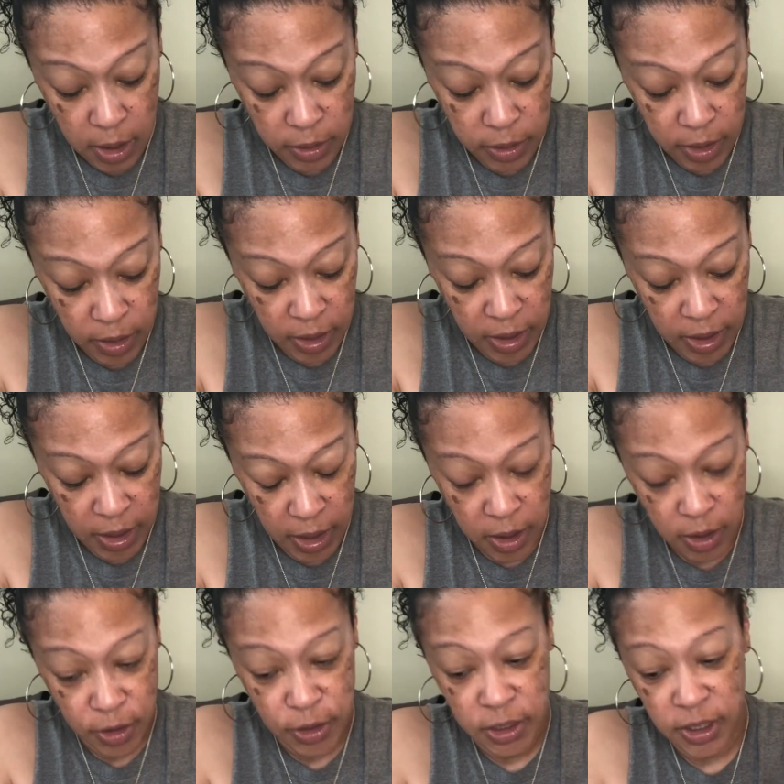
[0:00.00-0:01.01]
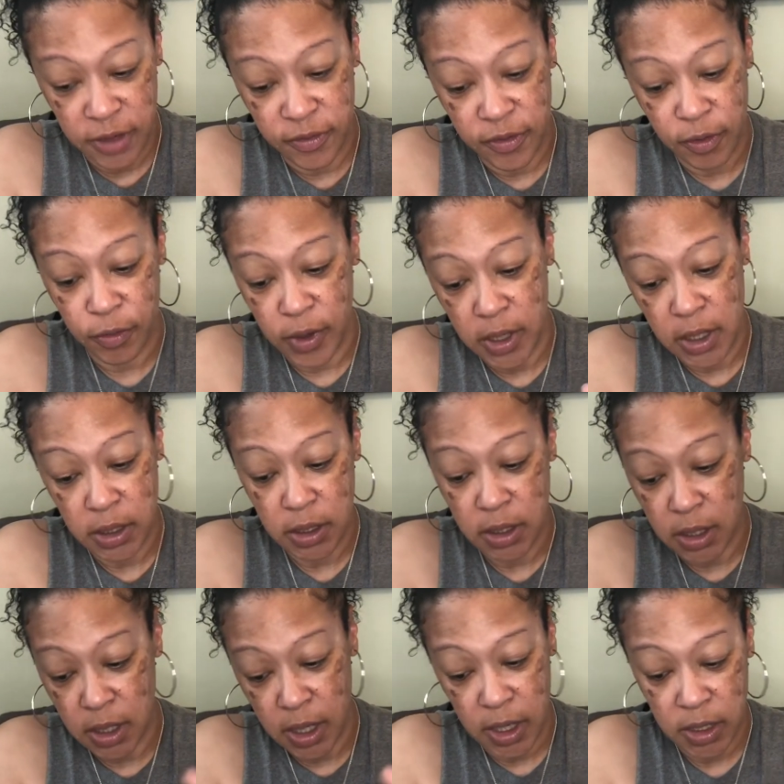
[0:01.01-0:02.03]
The energy of the readings
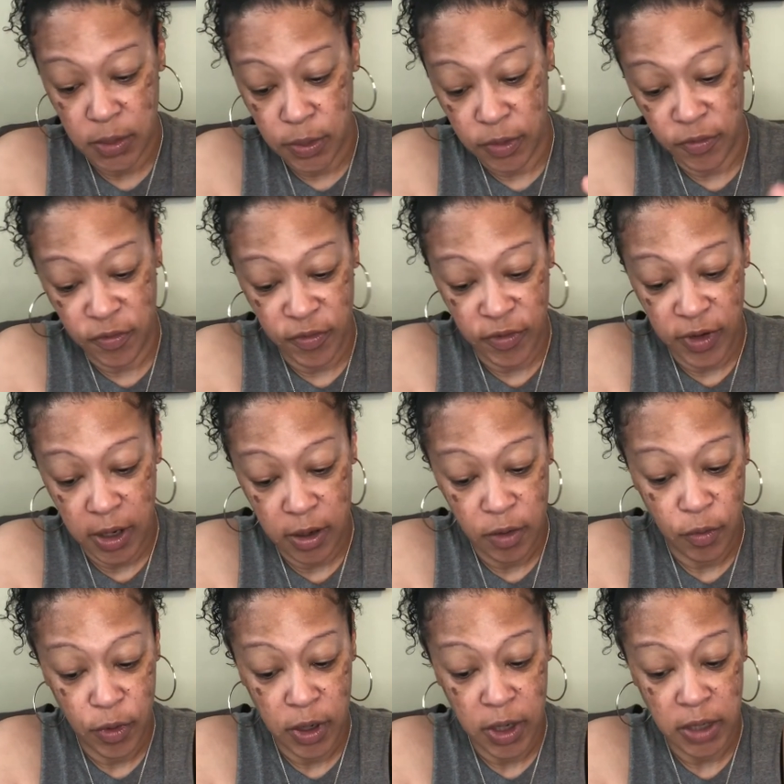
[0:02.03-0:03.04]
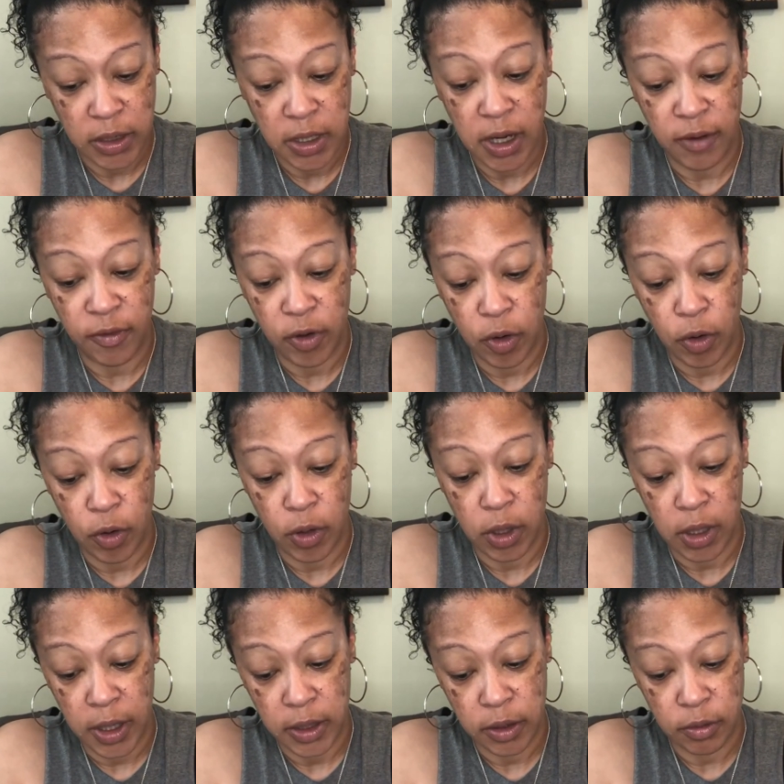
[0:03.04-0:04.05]
today has been very weird. I think I recorded
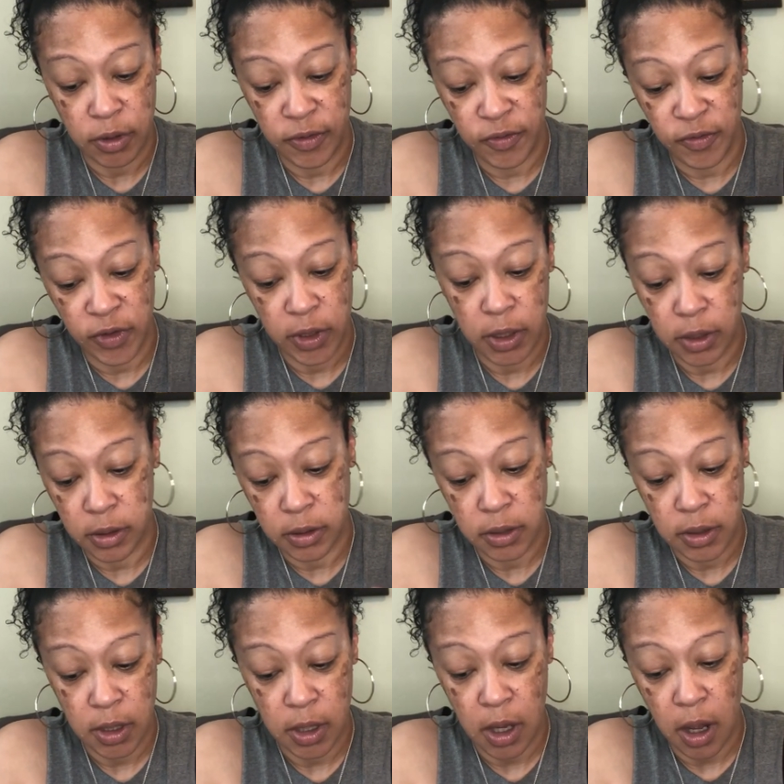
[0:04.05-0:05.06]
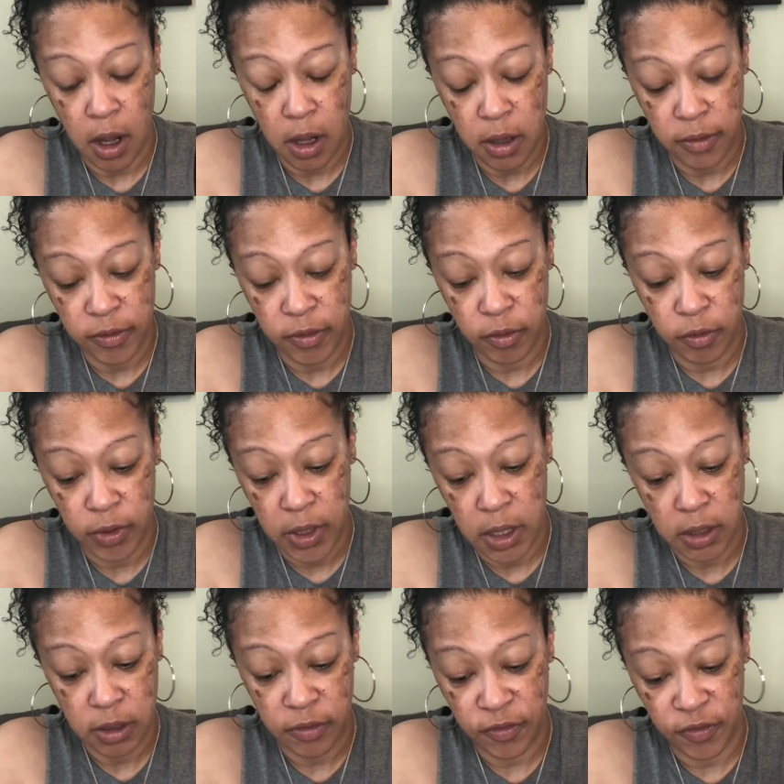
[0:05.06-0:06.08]
like three videos and all the
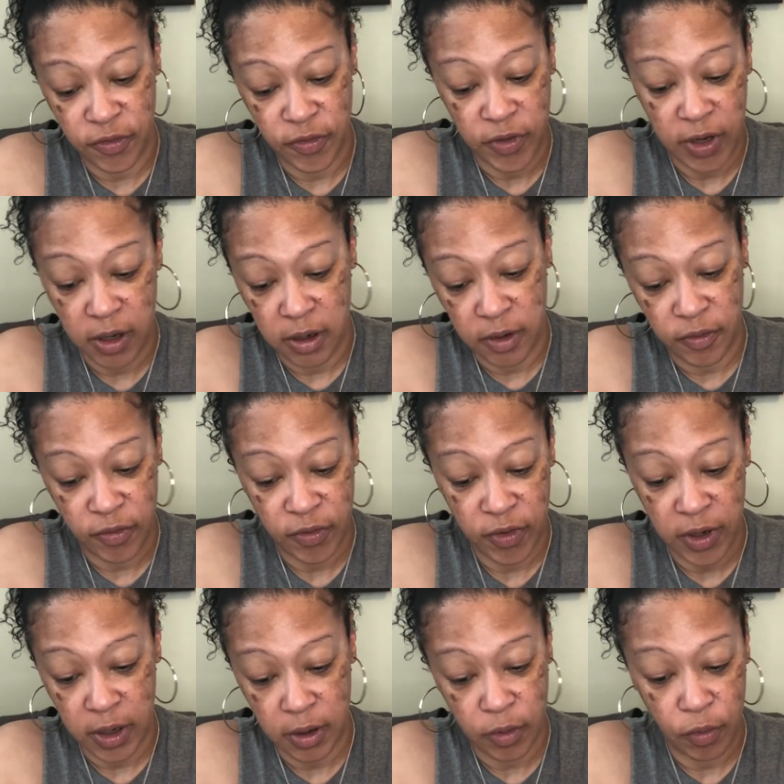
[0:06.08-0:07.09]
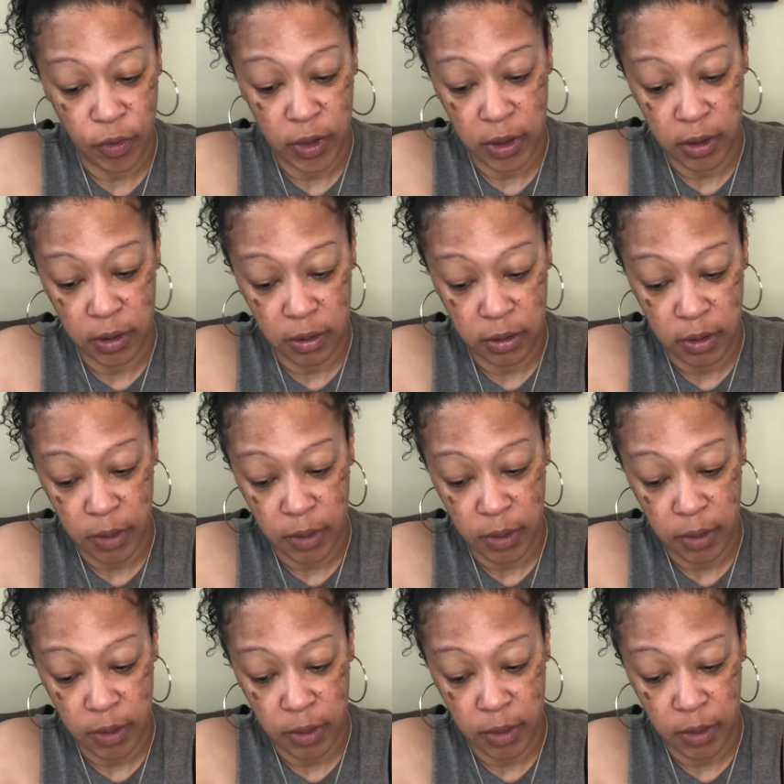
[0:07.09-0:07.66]
readings are very, very weird.